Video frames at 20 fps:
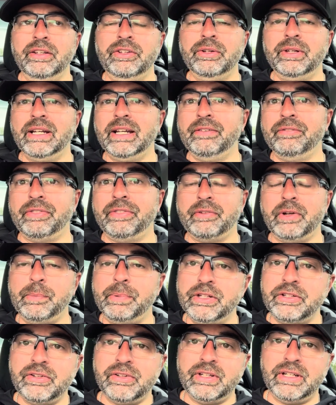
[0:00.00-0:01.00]
you can have 3
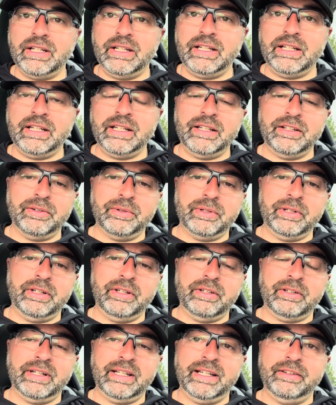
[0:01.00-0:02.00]
pitches in an inning, or
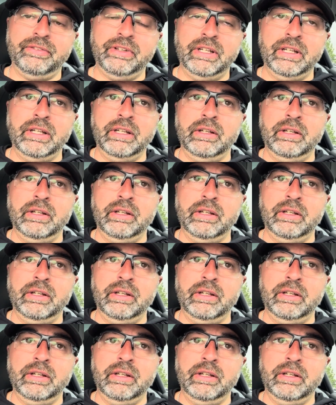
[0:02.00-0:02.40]
you can have.